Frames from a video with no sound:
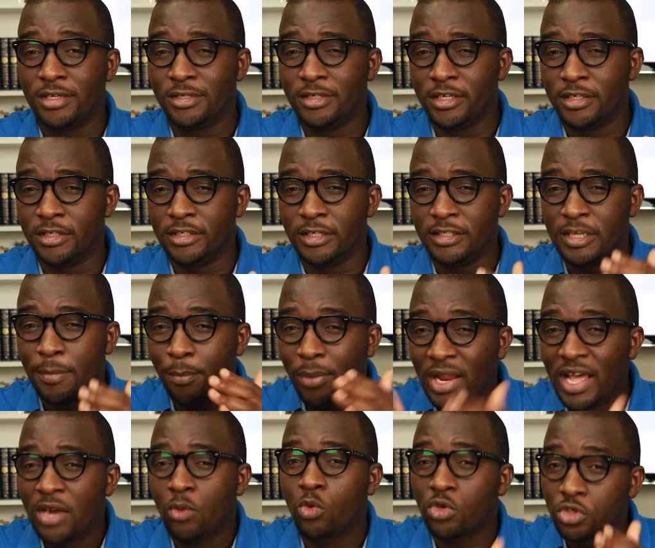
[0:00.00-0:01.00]
the
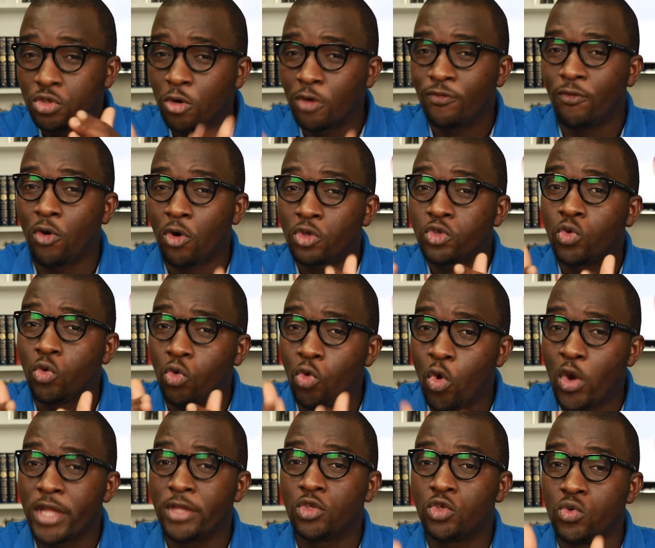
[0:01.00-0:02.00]
plan was not for us to
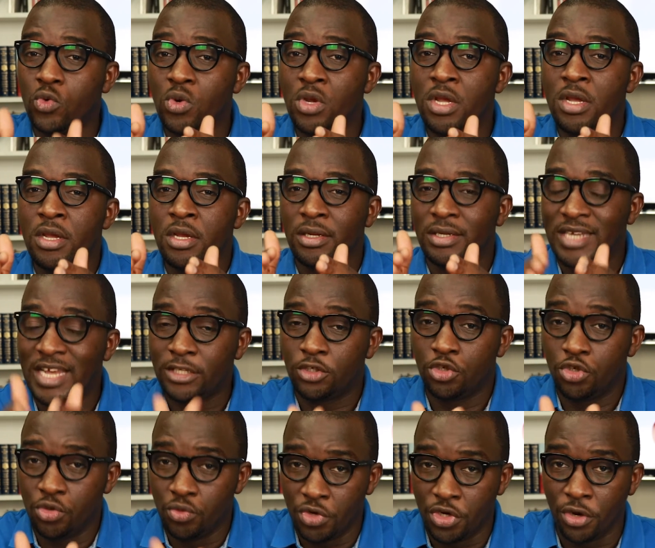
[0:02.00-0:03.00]
go into that
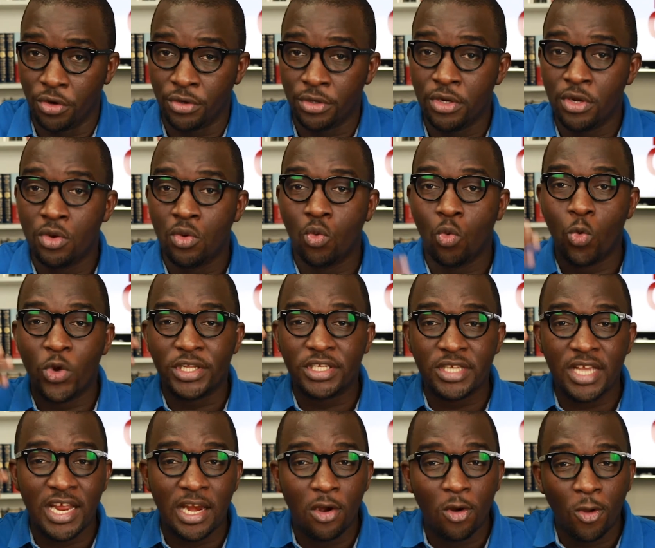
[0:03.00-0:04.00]
union
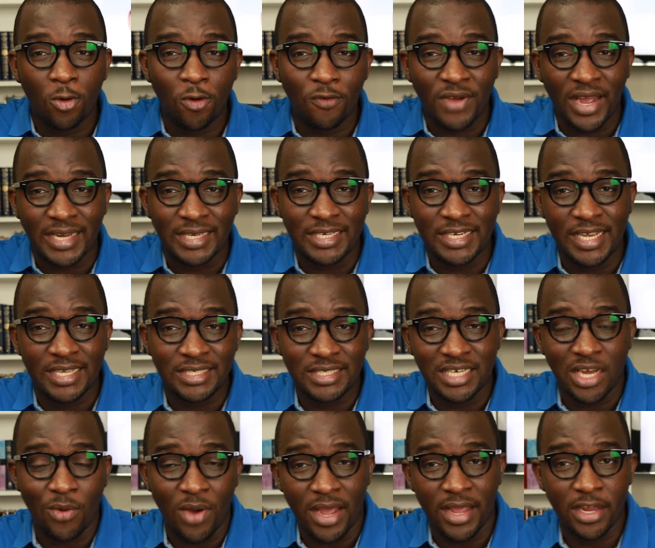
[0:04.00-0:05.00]
with a lot of ideas
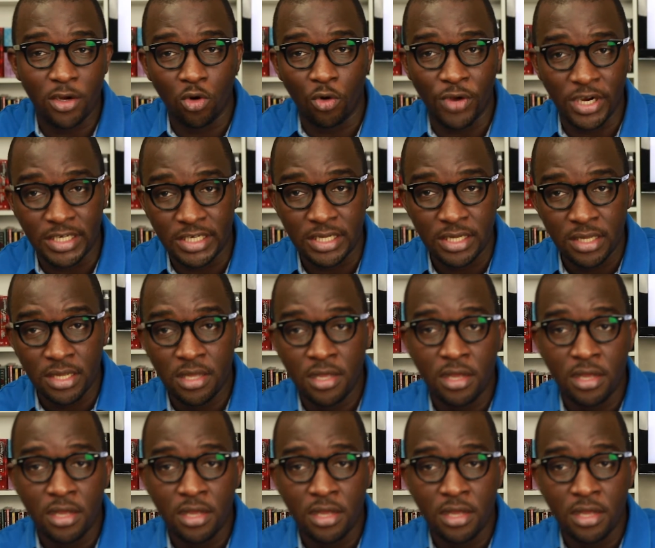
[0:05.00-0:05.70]
in our head already.